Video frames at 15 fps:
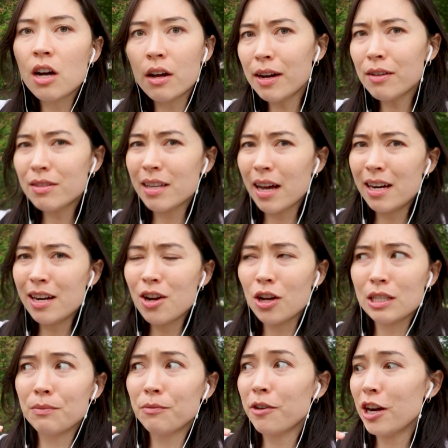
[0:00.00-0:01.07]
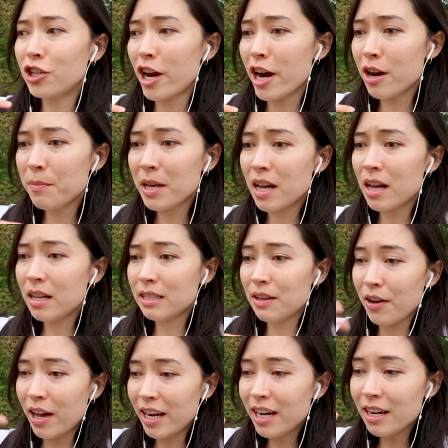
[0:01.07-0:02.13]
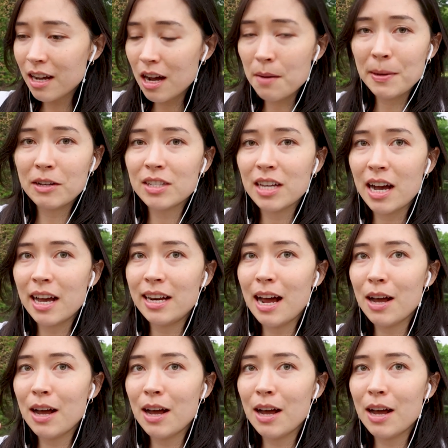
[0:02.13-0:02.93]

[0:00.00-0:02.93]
got outside and got some fresh air because if I didn't come outside,